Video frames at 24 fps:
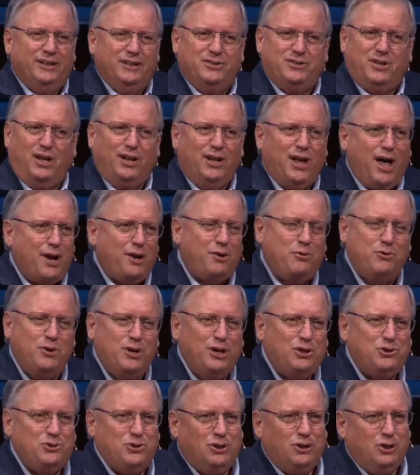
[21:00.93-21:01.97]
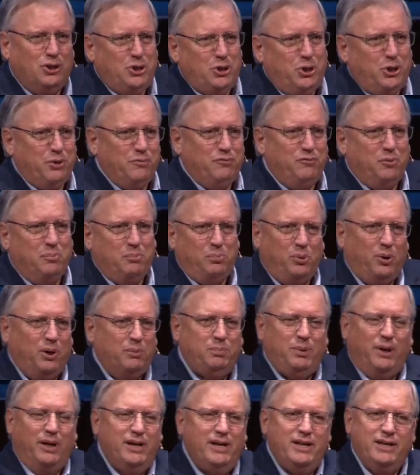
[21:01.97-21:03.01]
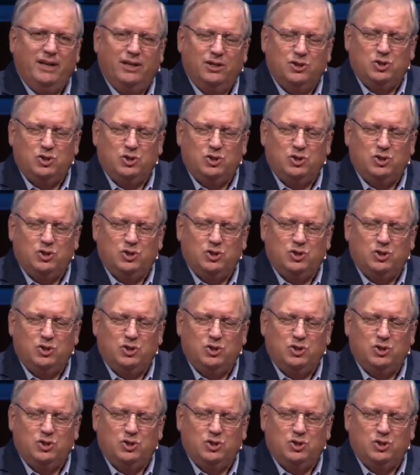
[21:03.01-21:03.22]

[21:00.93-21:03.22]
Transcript: There's a lot of things you learn from playing